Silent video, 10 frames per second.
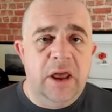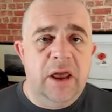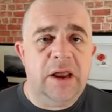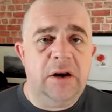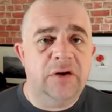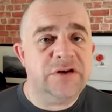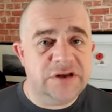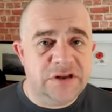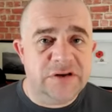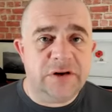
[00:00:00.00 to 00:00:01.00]
He looks
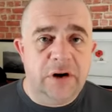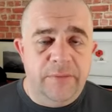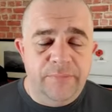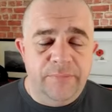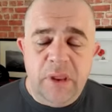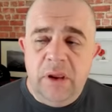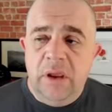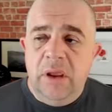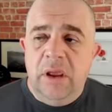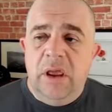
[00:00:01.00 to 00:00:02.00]
into this a lot.
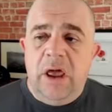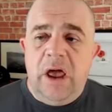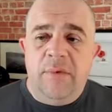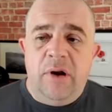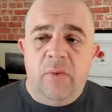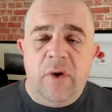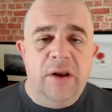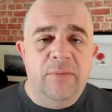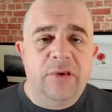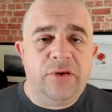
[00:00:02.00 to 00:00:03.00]
And way
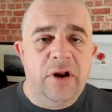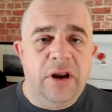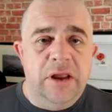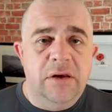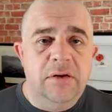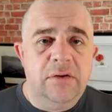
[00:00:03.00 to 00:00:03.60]
number three,